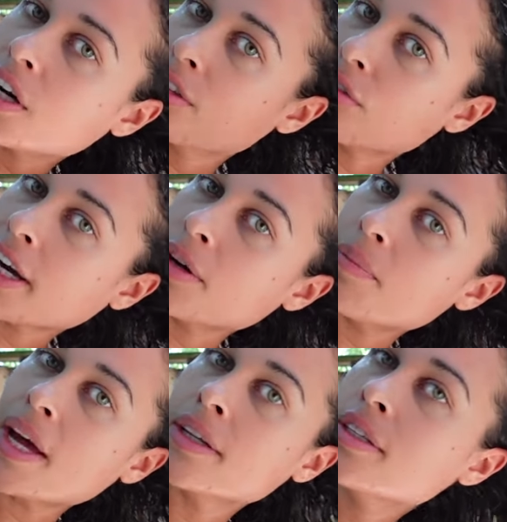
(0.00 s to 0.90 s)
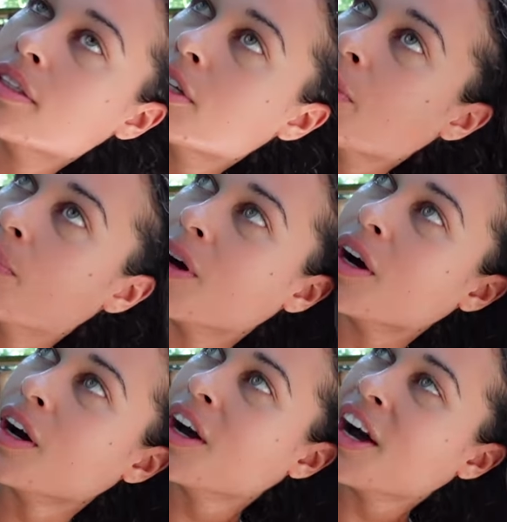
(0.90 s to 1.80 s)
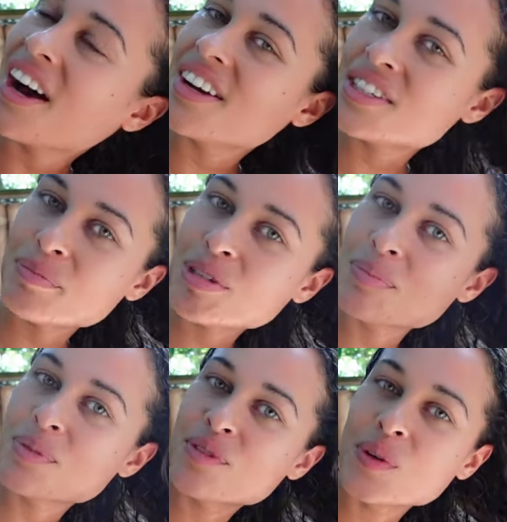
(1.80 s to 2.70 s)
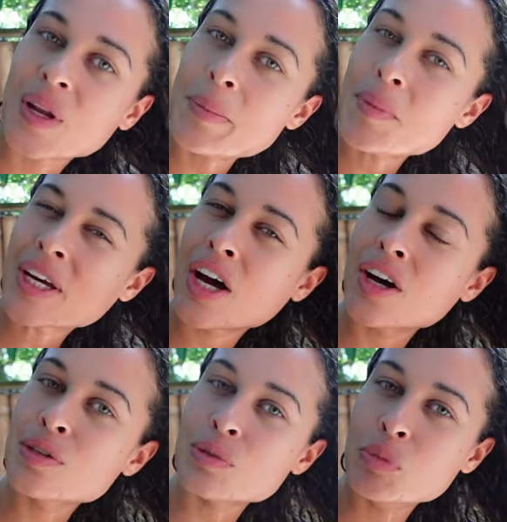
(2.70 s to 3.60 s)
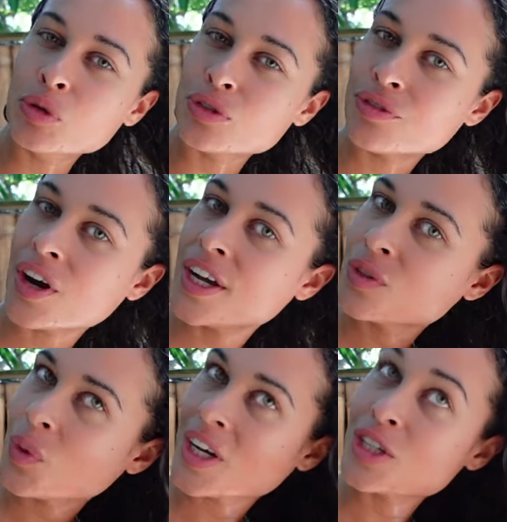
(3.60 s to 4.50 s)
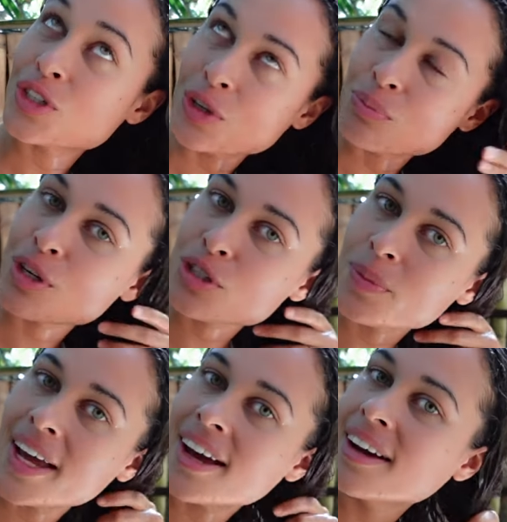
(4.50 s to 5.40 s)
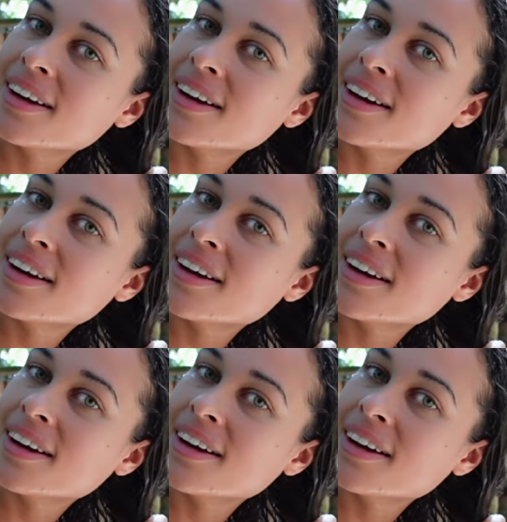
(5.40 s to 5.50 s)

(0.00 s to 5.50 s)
I'd recommend but I sometimes feel like my curls are more defined when I don't brush my hair